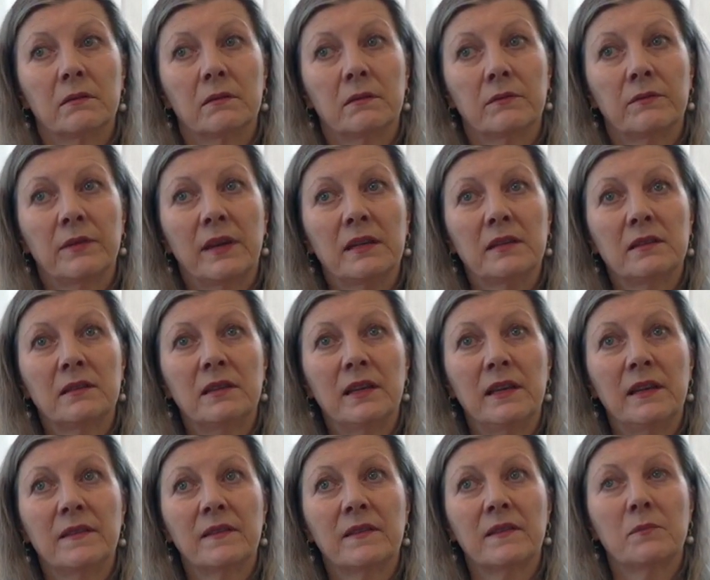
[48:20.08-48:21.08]
When
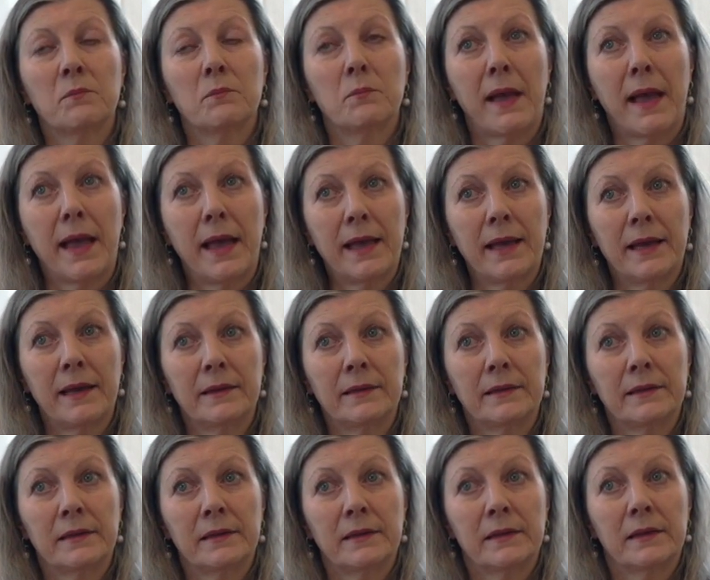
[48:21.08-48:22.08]
this
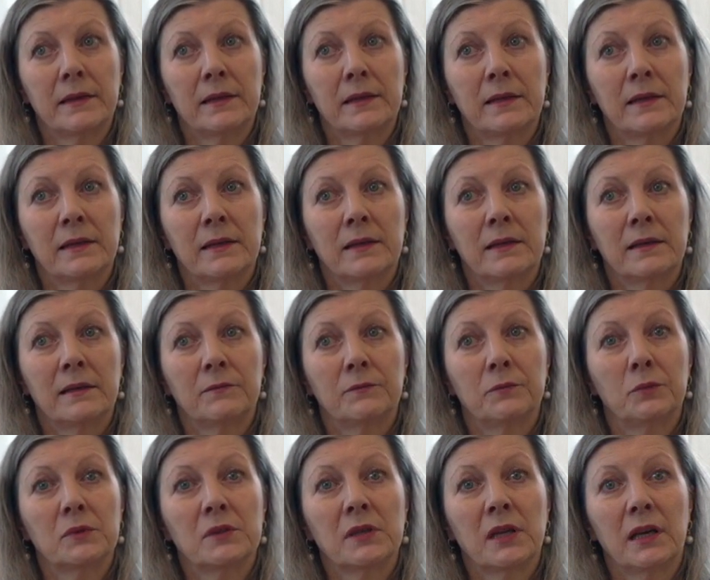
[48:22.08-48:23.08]
man
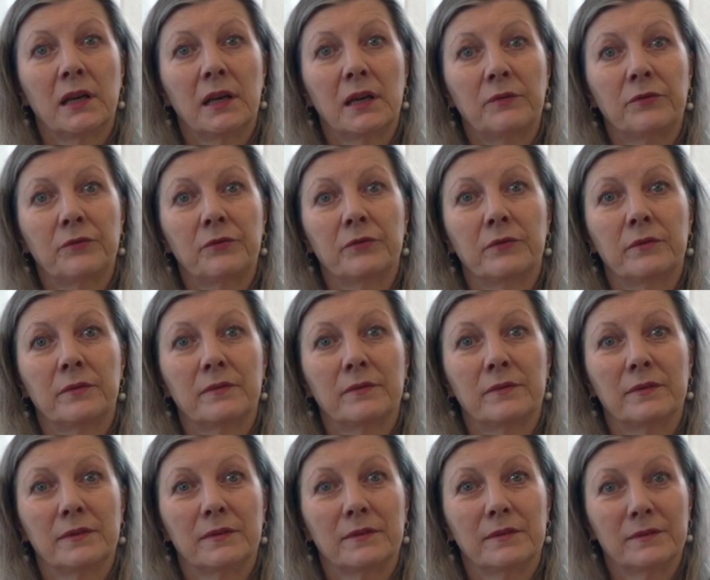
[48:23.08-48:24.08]
would have
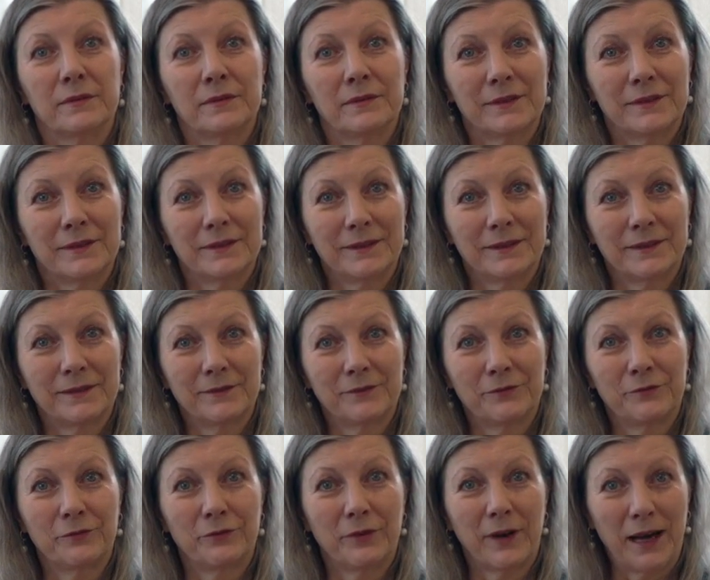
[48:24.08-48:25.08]

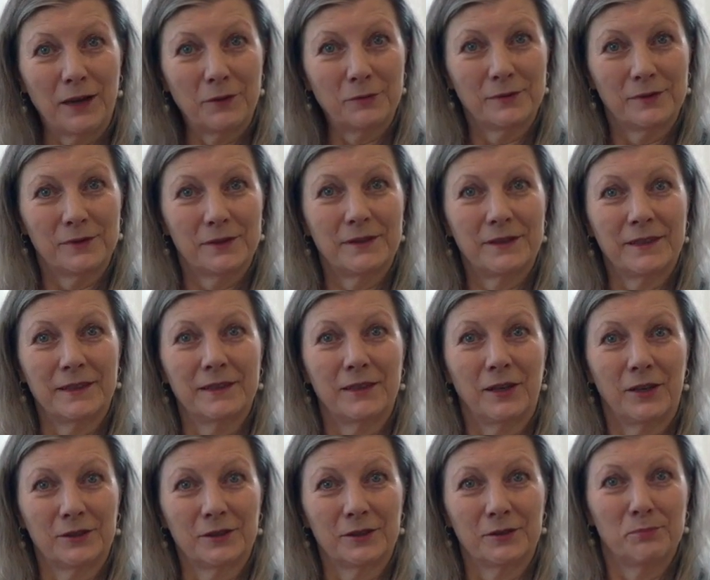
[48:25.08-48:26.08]
found
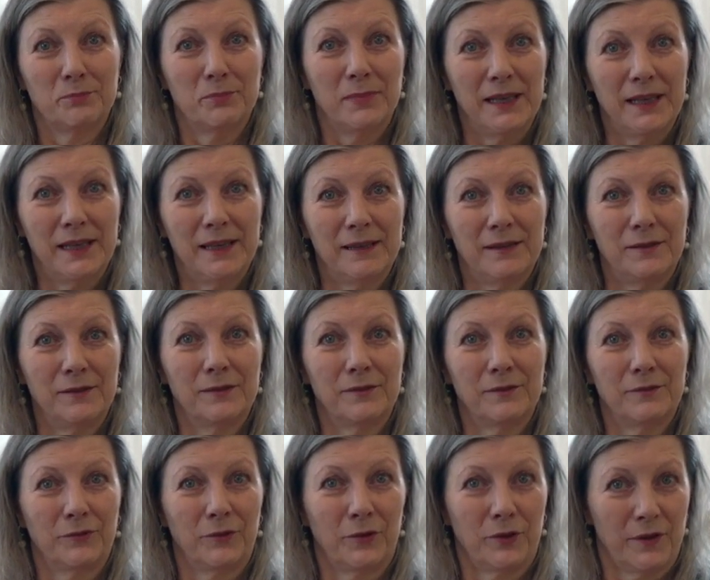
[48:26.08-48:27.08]
another
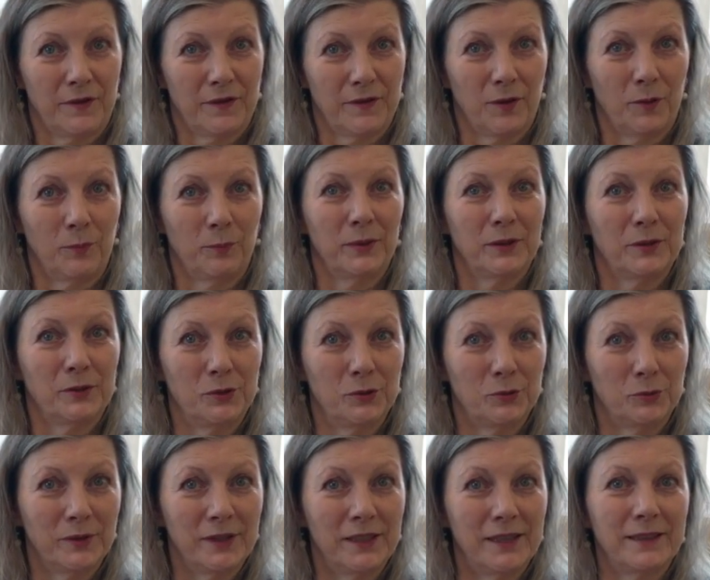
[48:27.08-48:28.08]
mean, for example,
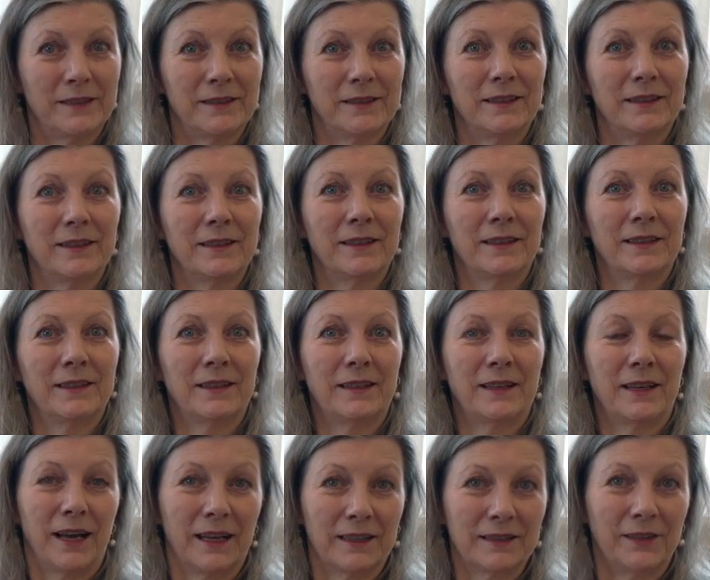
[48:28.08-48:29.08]
Jungian
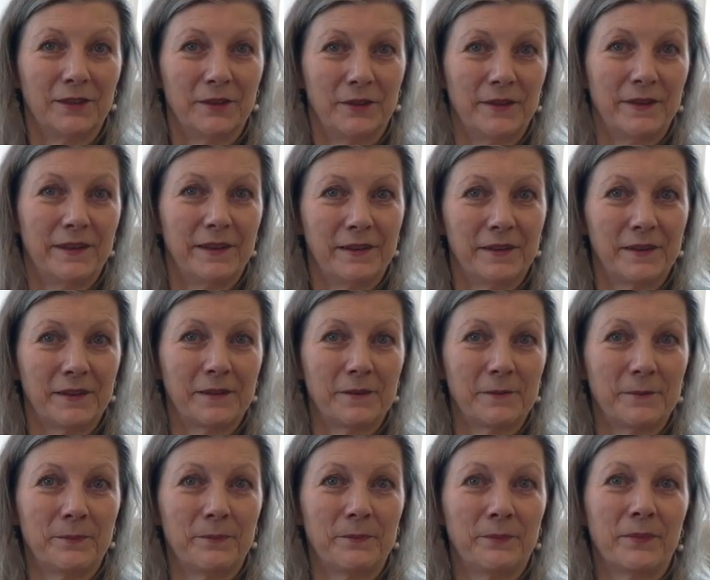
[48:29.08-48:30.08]

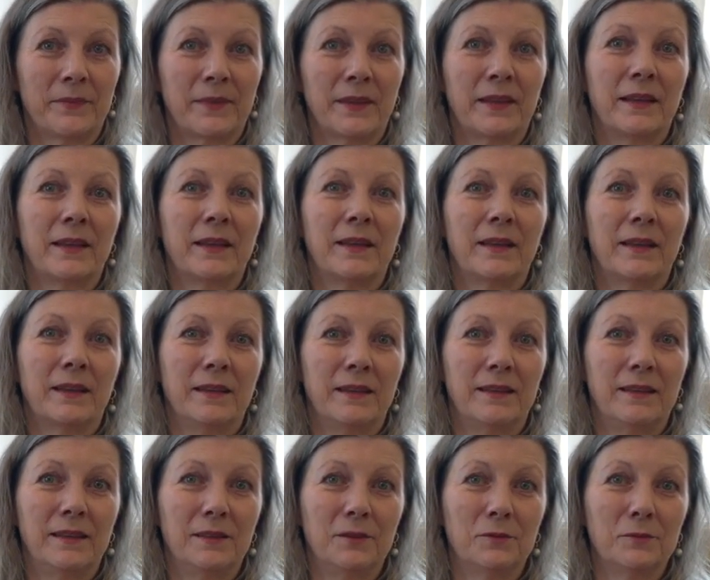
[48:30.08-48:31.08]
analysis,
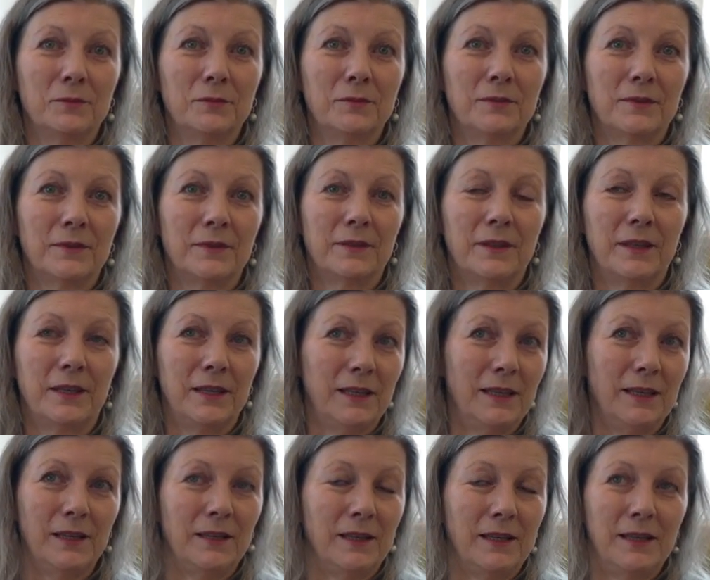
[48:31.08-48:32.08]
you
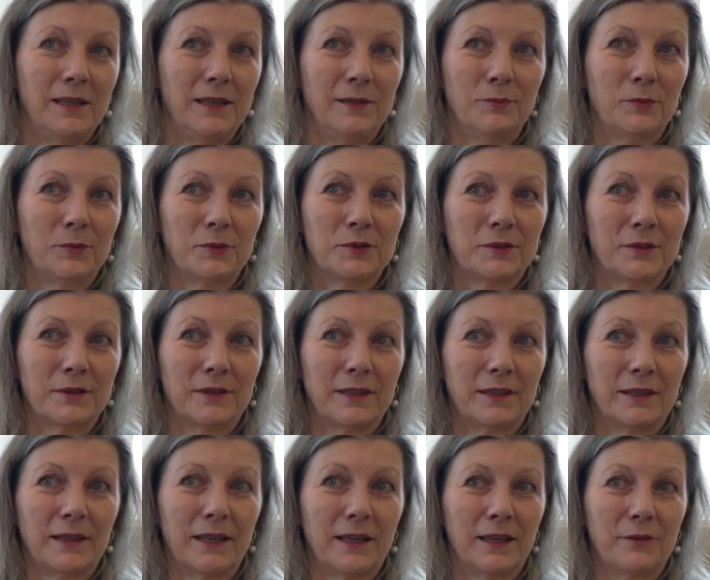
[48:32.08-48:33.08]
he he would
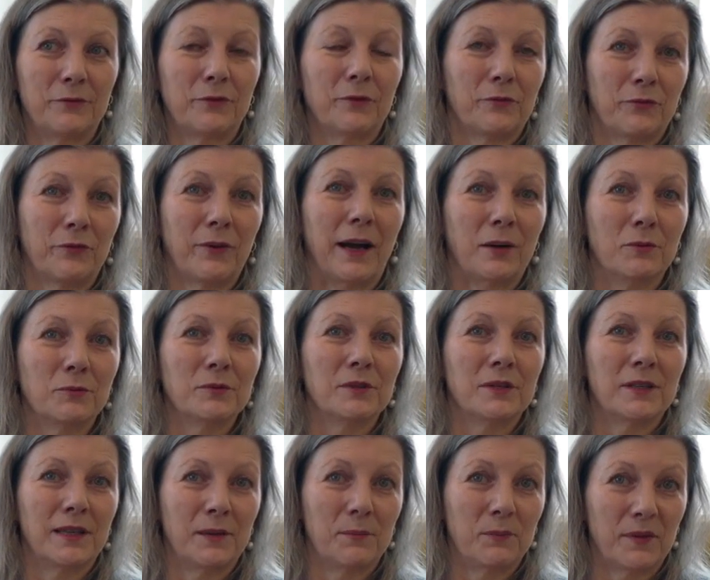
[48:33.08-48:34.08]
have
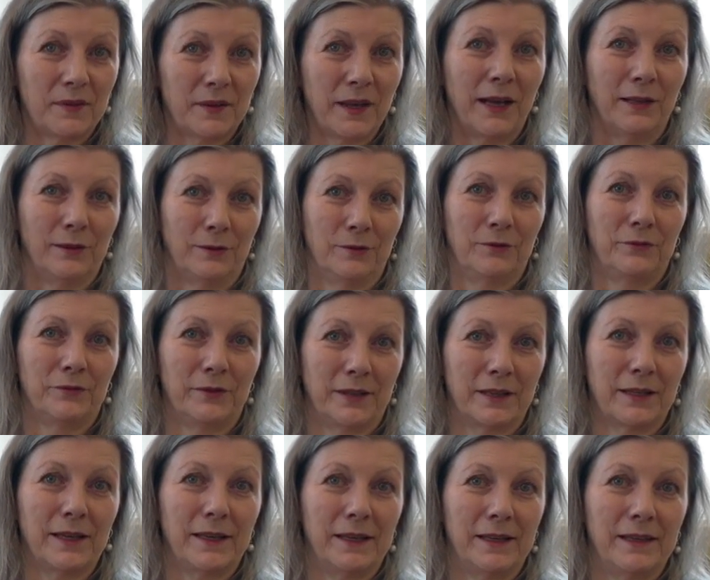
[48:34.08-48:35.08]
found himself
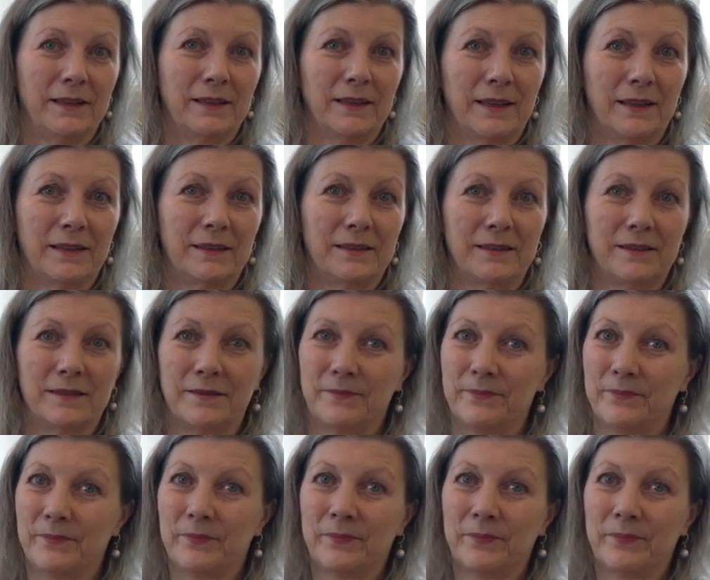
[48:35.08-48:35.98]
again and